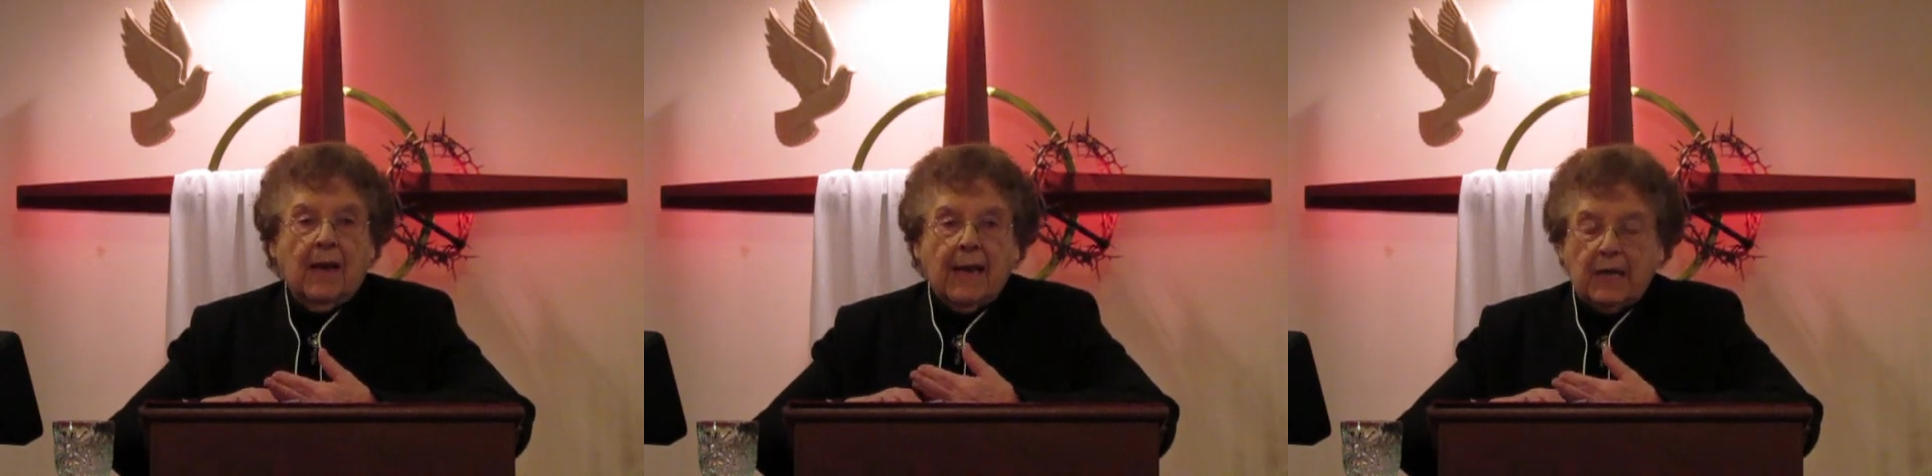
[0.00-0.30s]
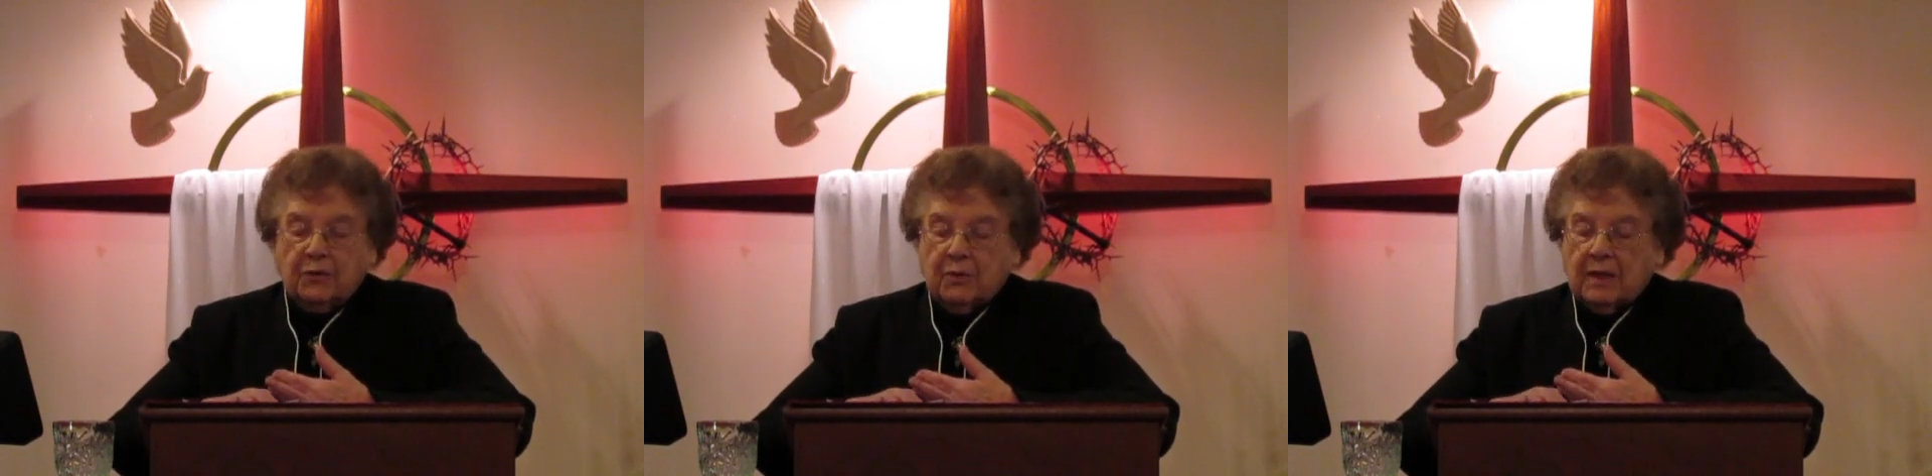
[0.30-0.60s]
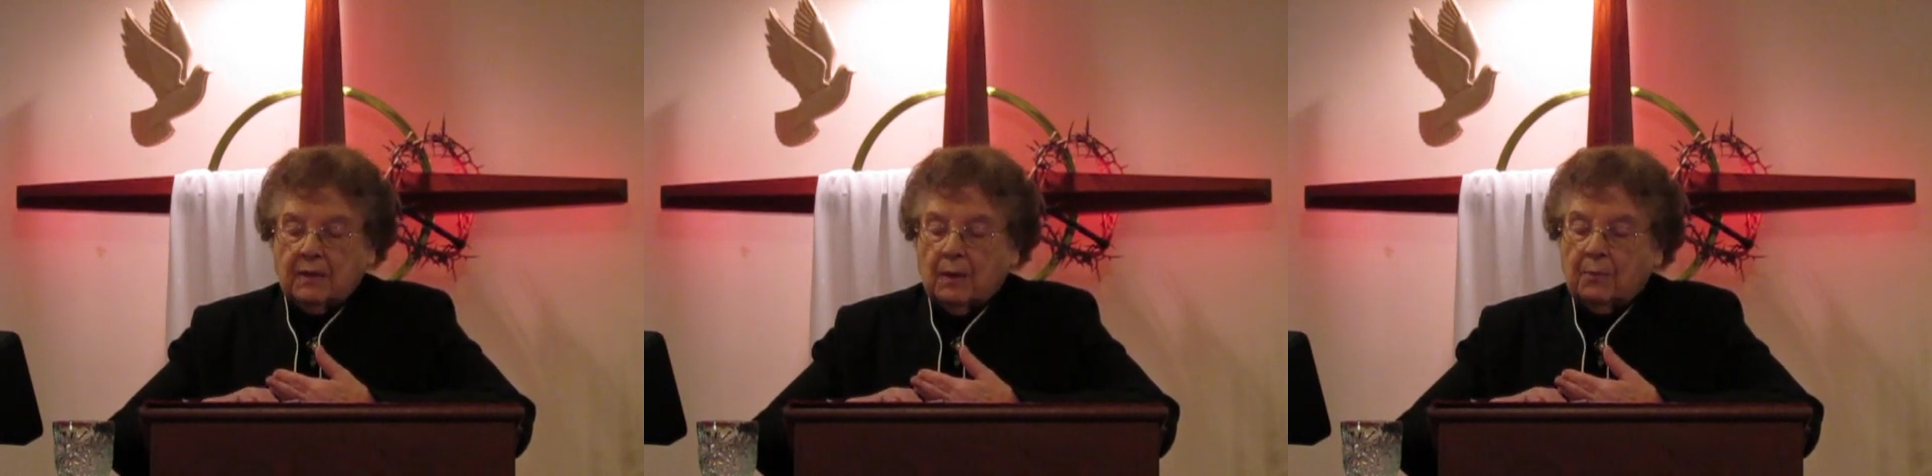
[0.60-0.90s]

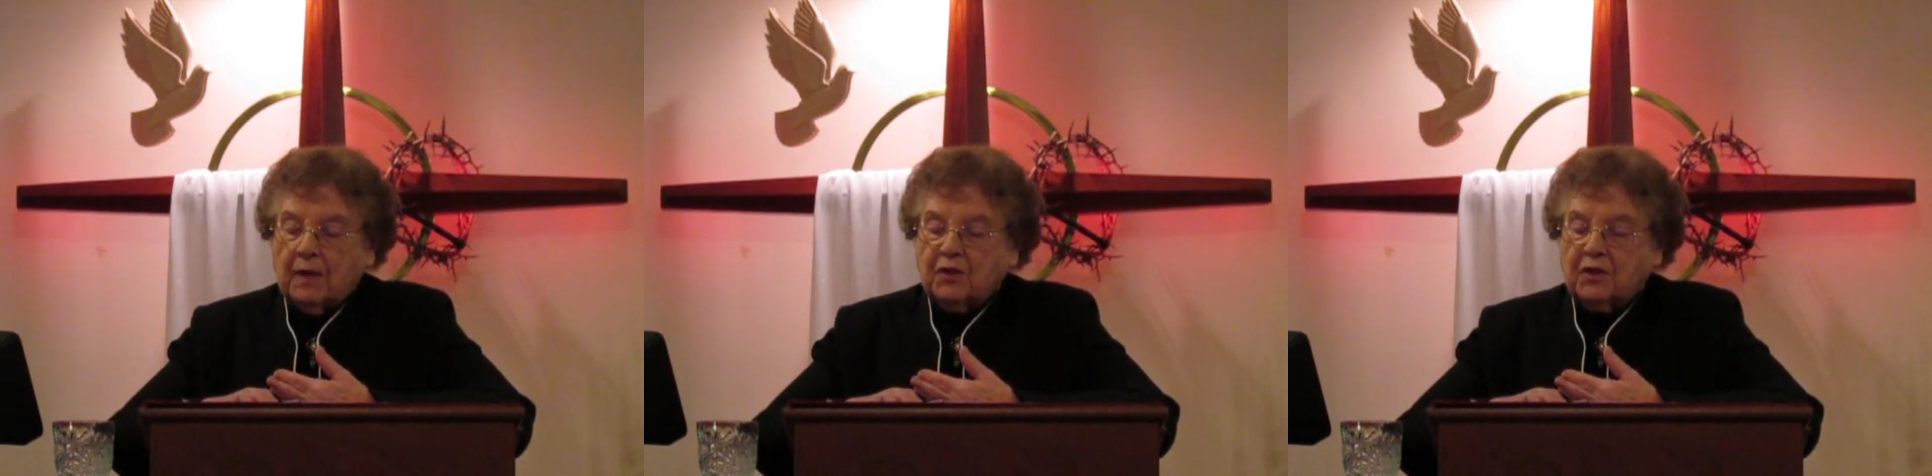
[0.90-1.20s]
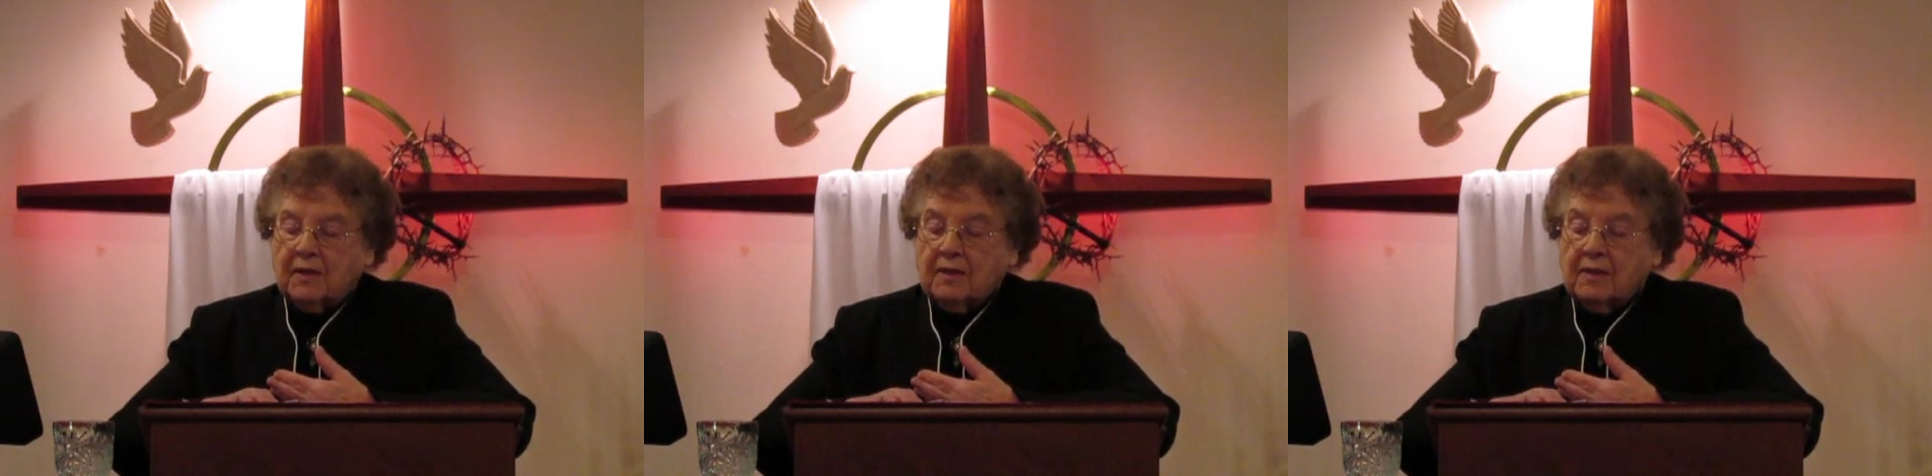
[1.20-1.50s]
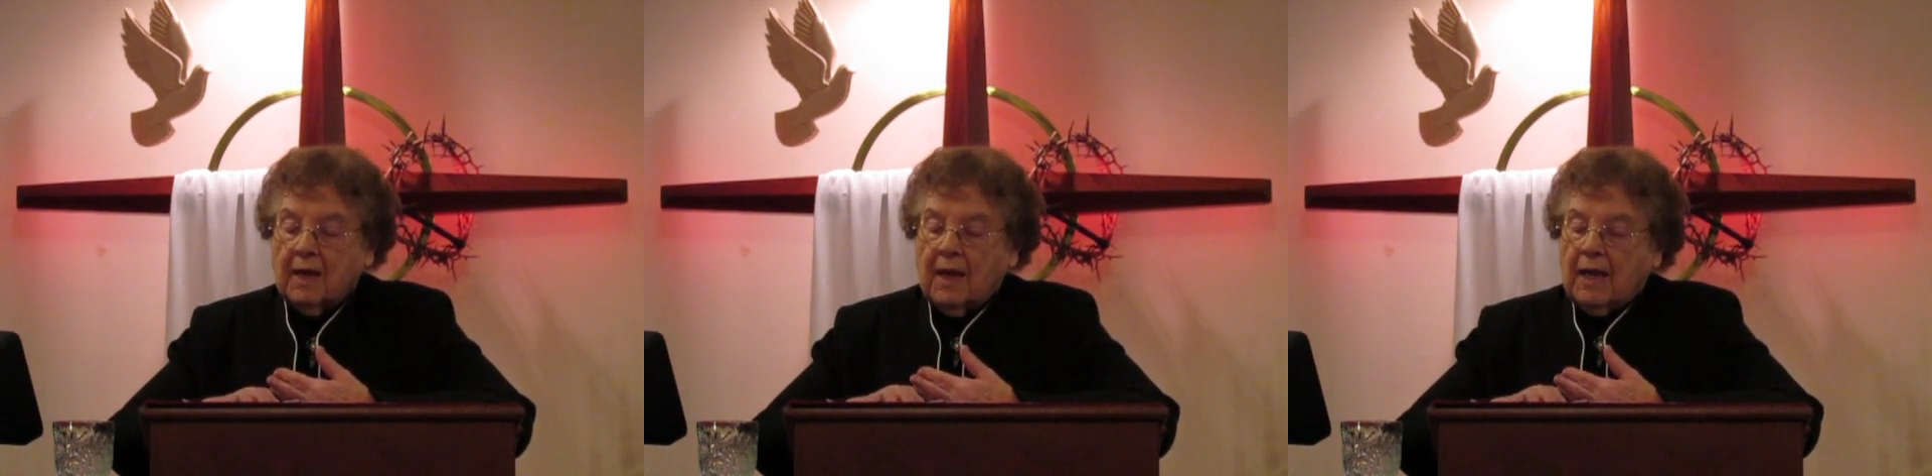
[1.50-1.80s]
hatred and their prejudice,